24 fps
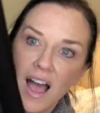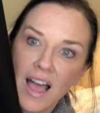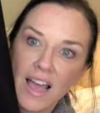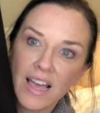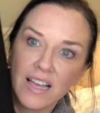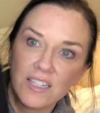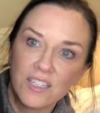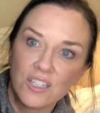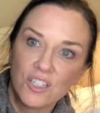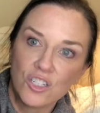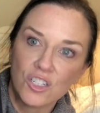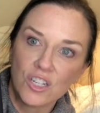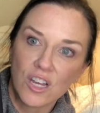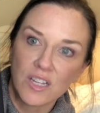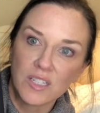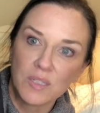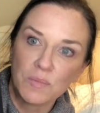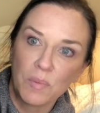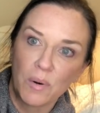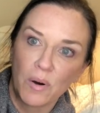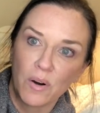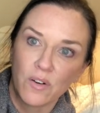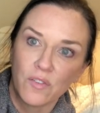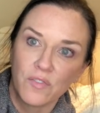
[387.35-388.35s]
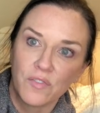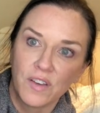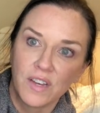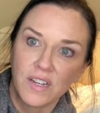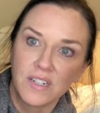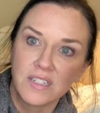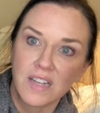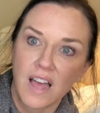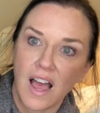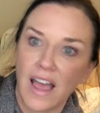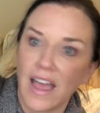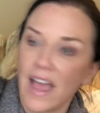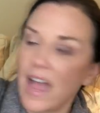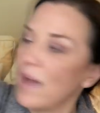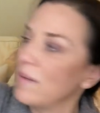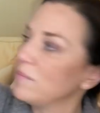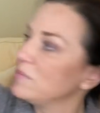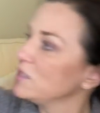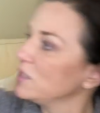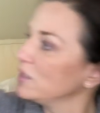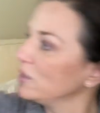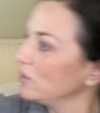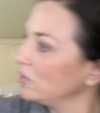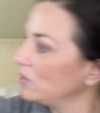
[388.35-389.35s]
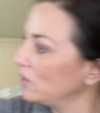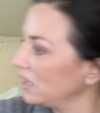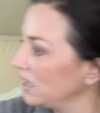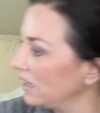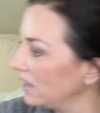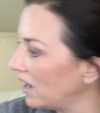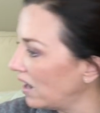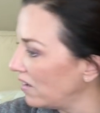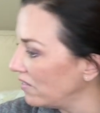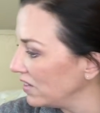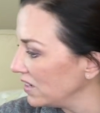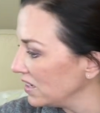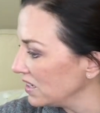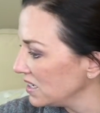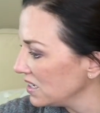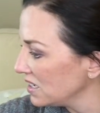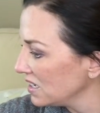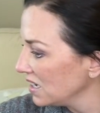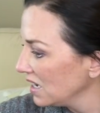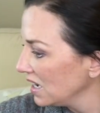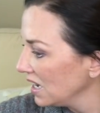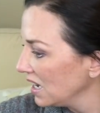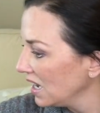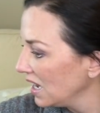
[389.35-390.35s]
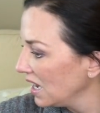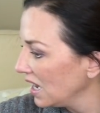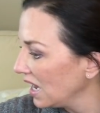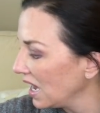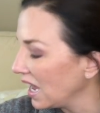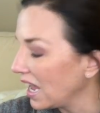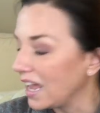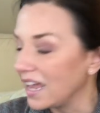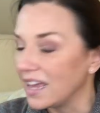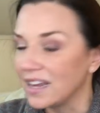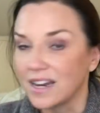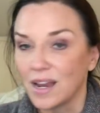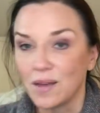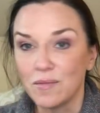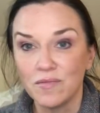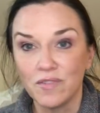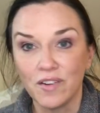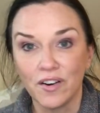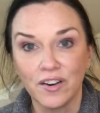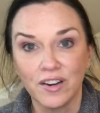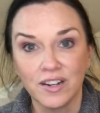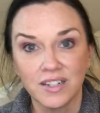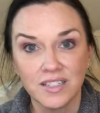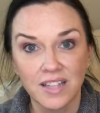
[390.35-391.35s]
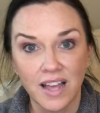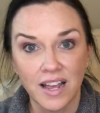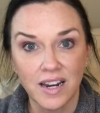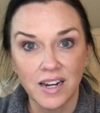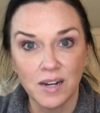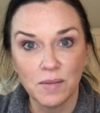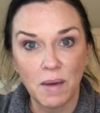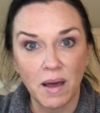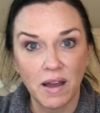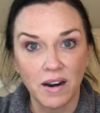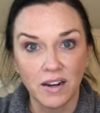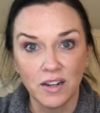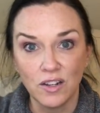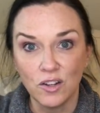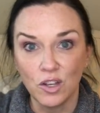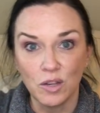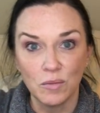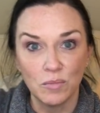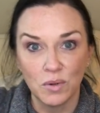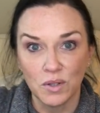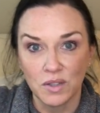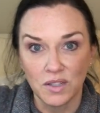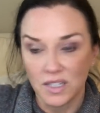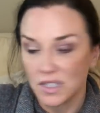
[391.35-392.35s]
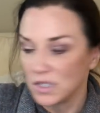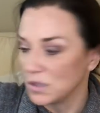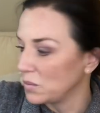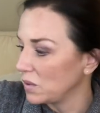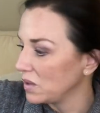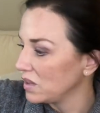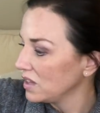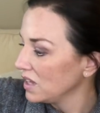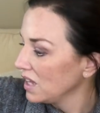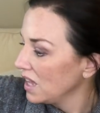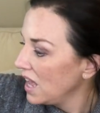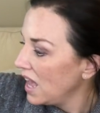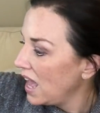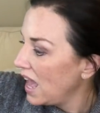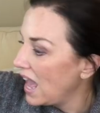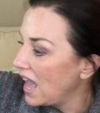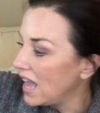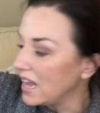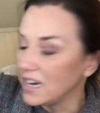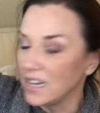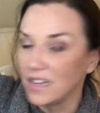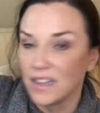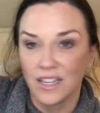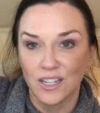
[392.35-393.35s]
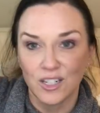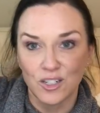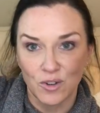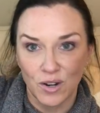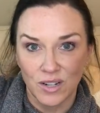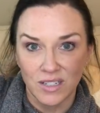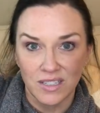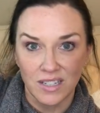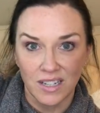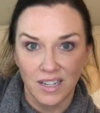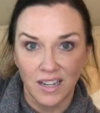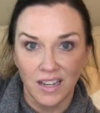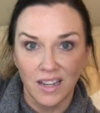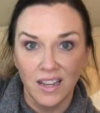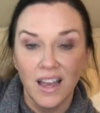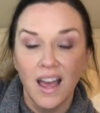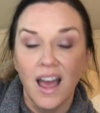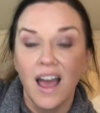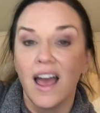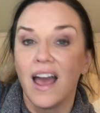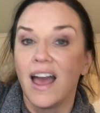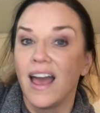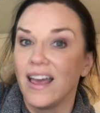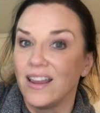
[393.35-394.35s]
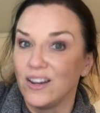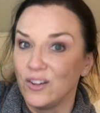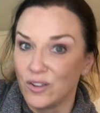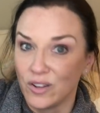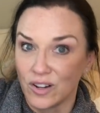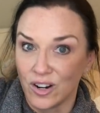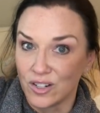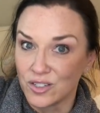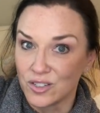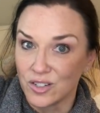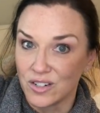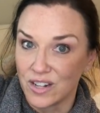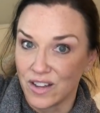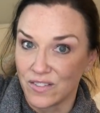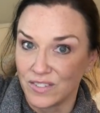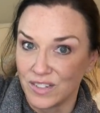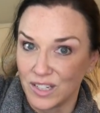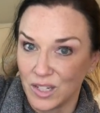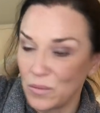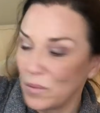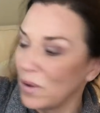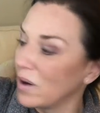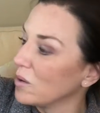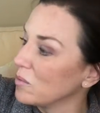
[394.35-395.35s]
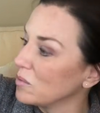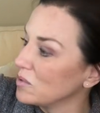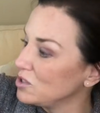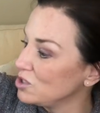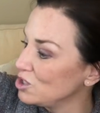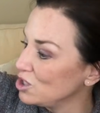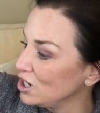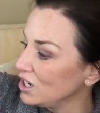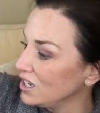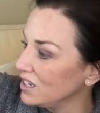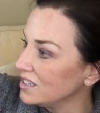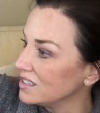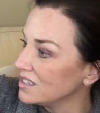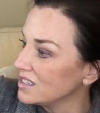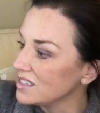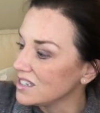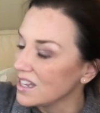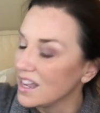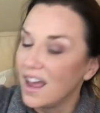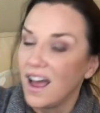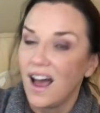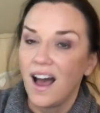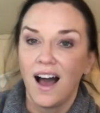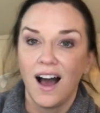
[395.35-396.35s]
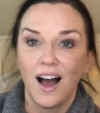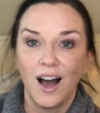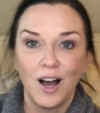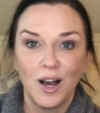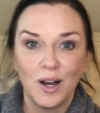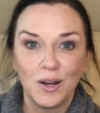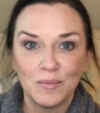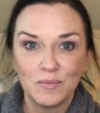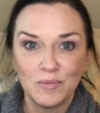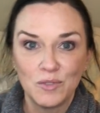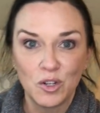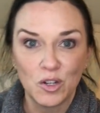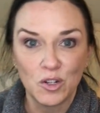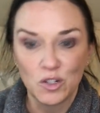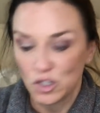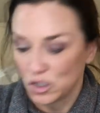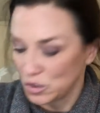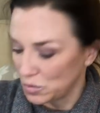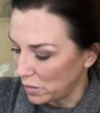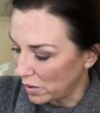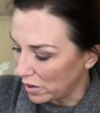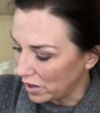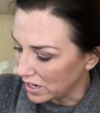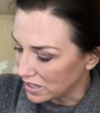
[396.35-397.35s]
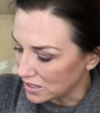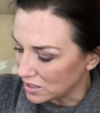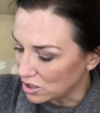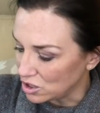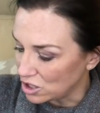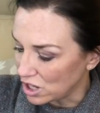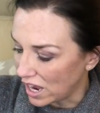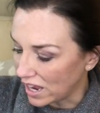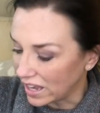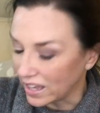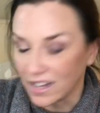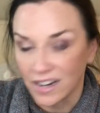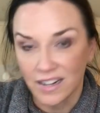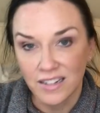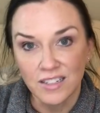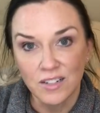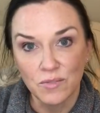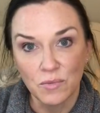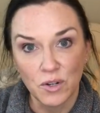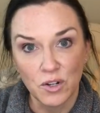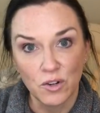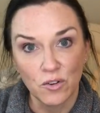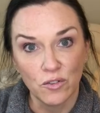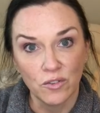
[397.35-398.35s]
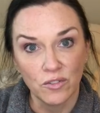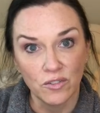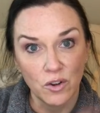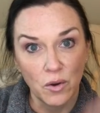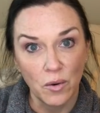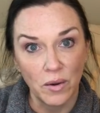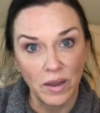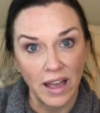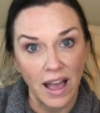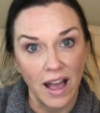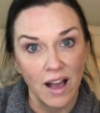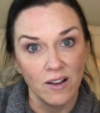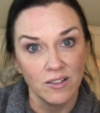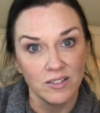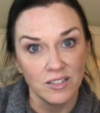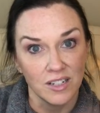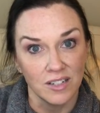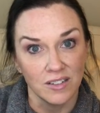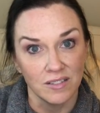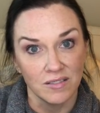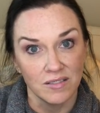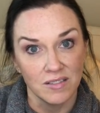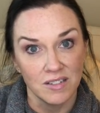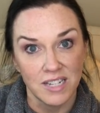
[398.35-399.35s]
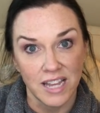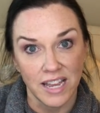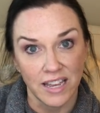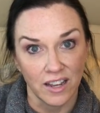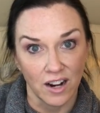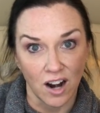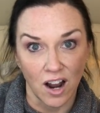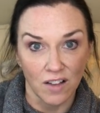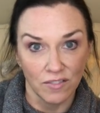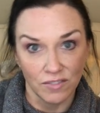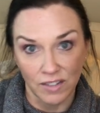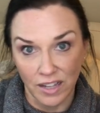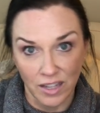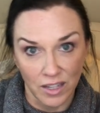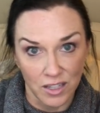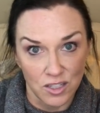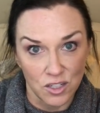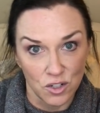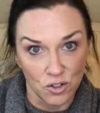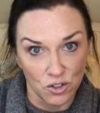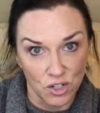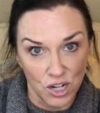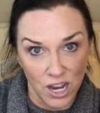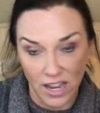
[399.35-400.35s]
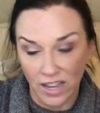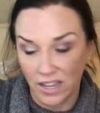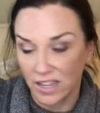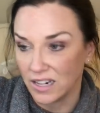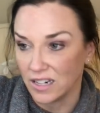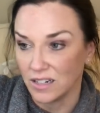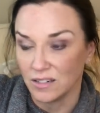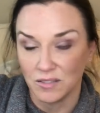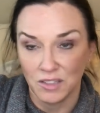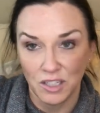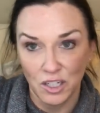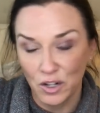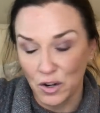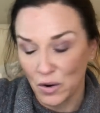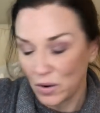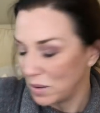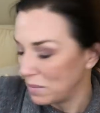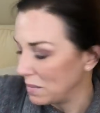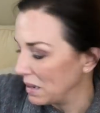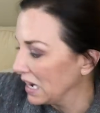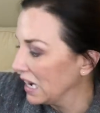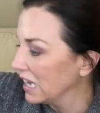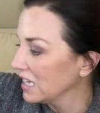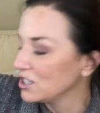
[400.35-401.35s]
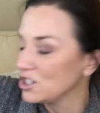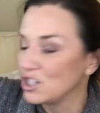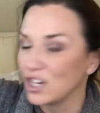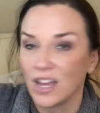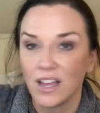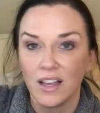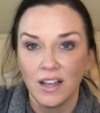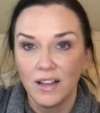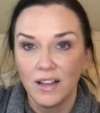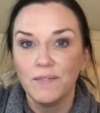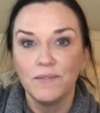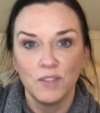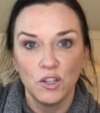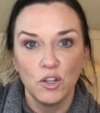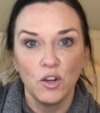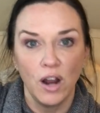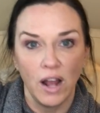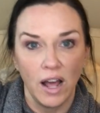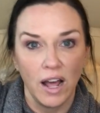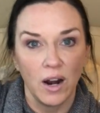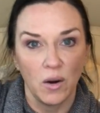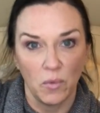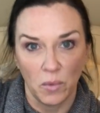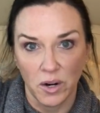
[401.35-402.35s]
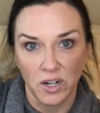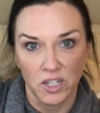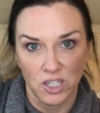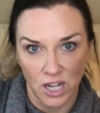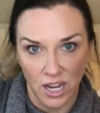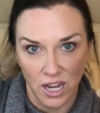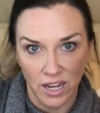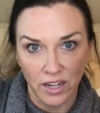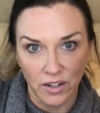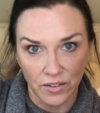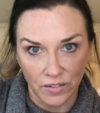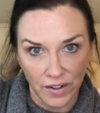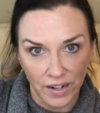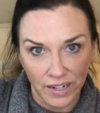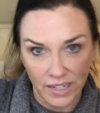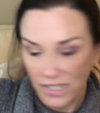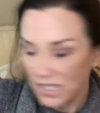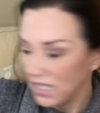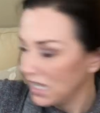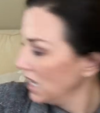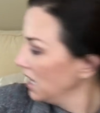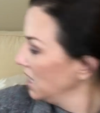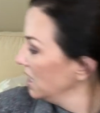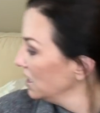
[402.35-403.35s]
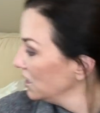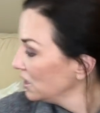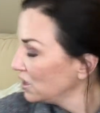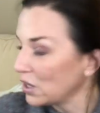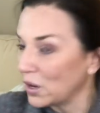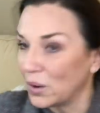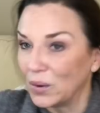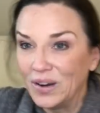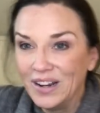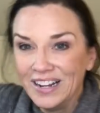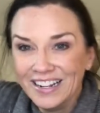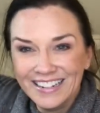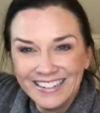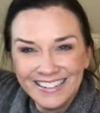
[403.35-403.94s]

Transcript: It's just perfect. I absolutely love it and I'm very excited about it. You can put this with anything dressy, and you can also definitely wear it with jeans. Um, you can just wear it as a jacket when you're going out and take it off like it's your jacket, and you know what I mean. It's you know how to wear a jacket, right? So,